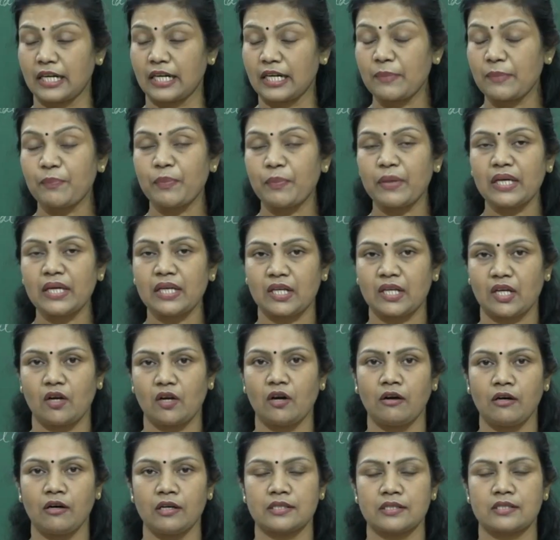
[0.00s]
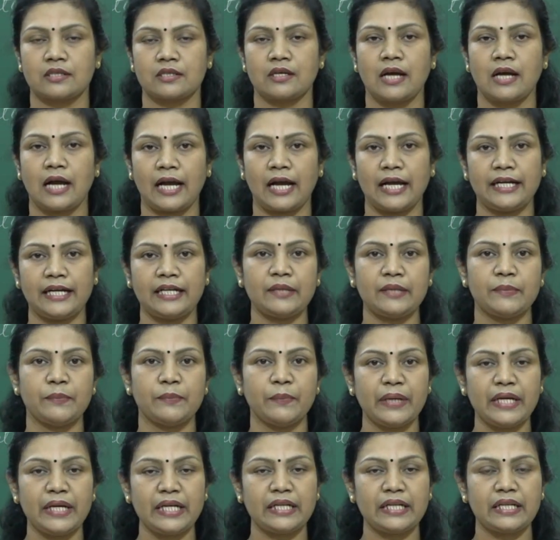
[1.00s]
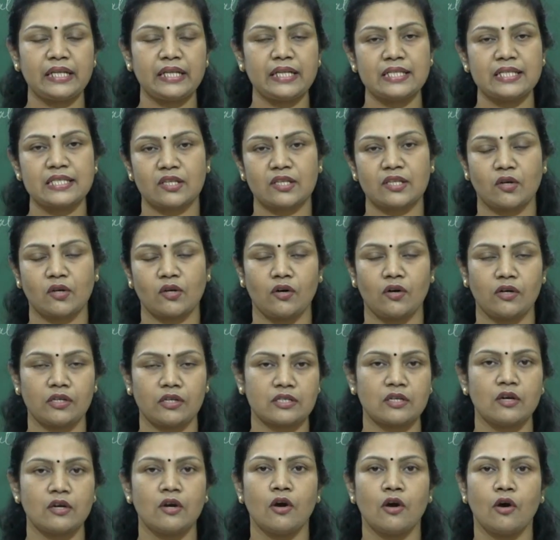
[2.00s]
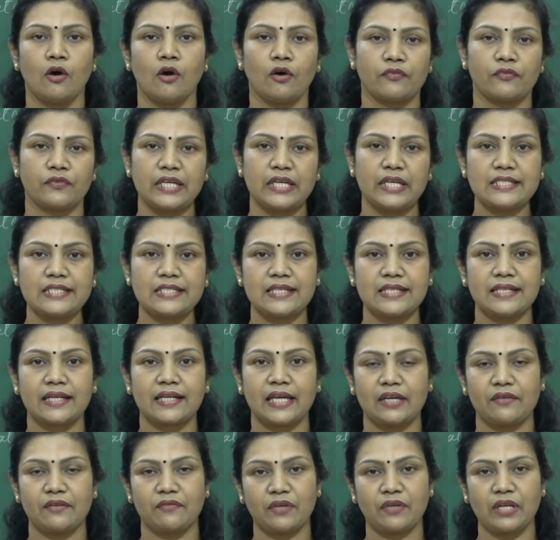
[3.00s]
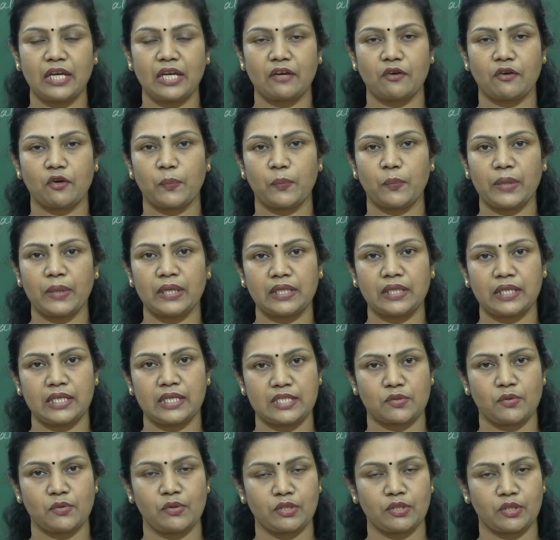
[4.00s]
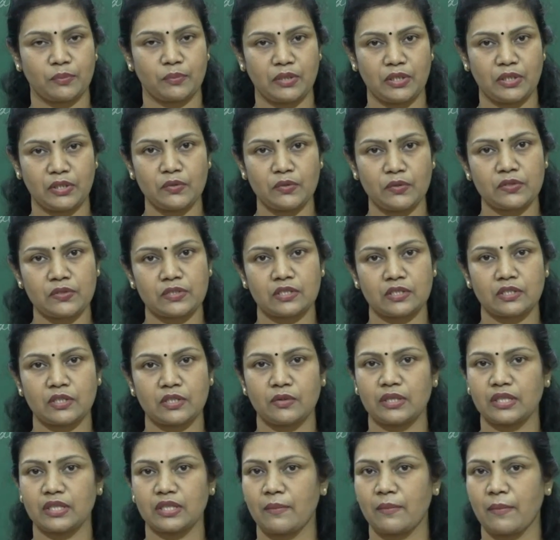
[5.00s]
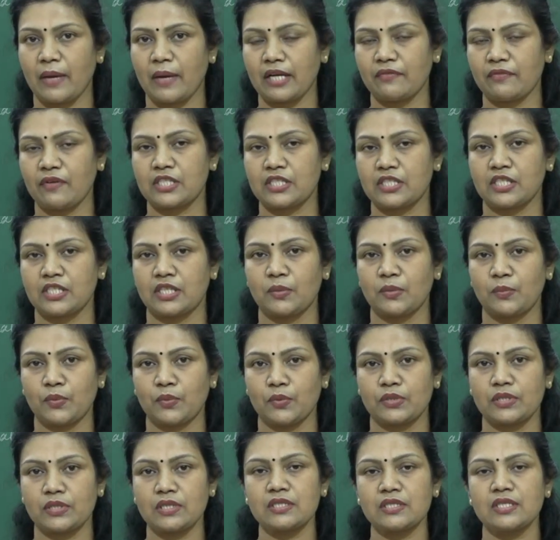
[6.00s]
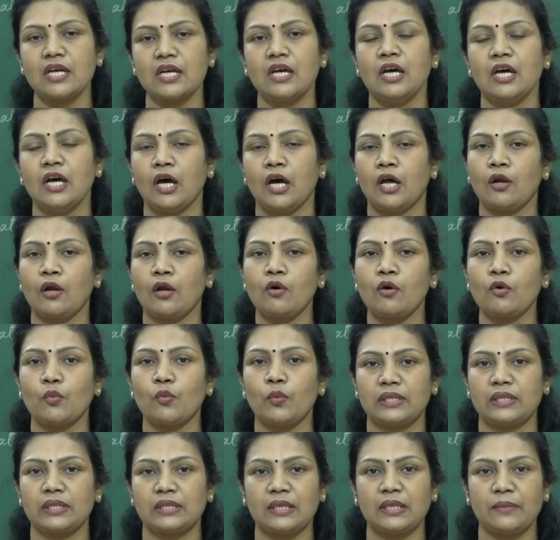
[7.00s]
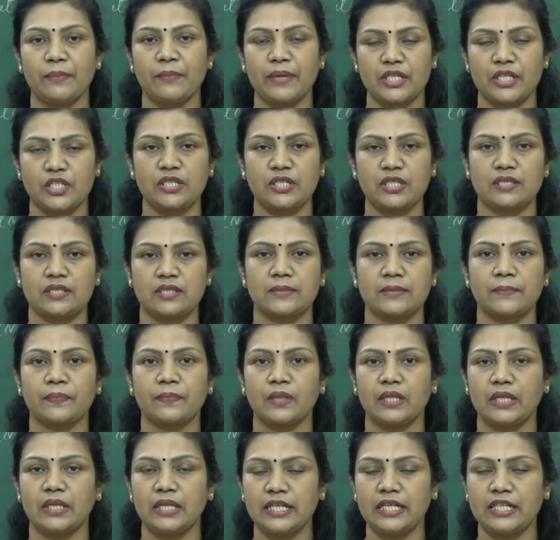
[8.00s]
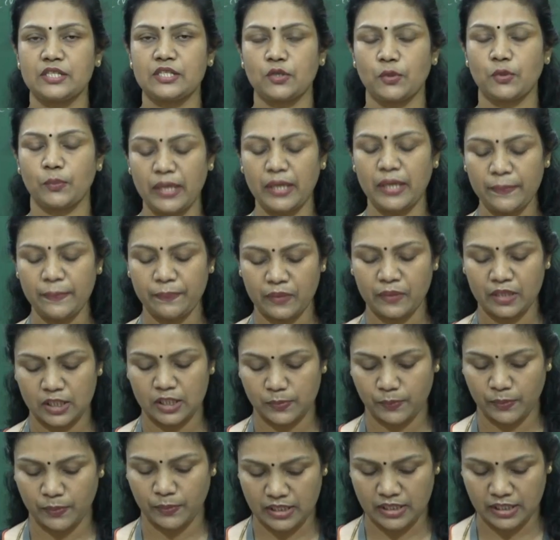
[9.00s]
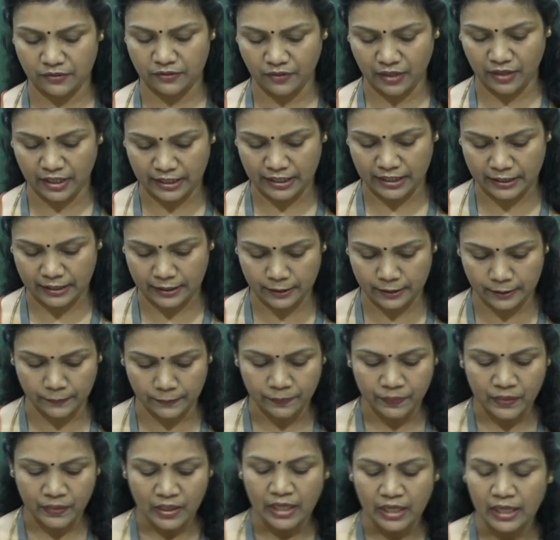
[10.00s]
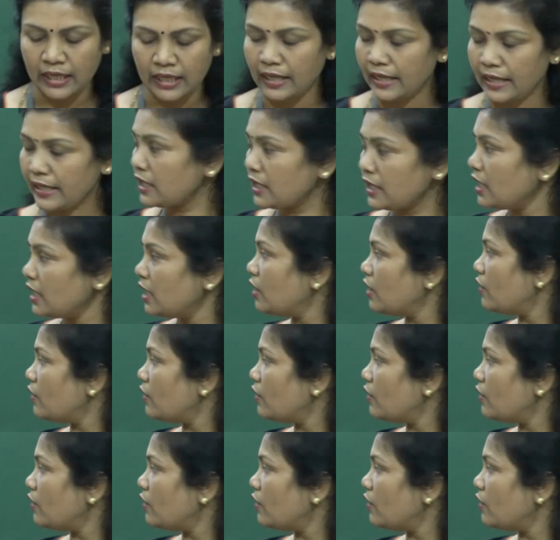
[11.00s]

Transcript: repair cost and maintenance cost of each and every equipment that is going to be used during the manufacturing process along with the machines needs to be specified here, right?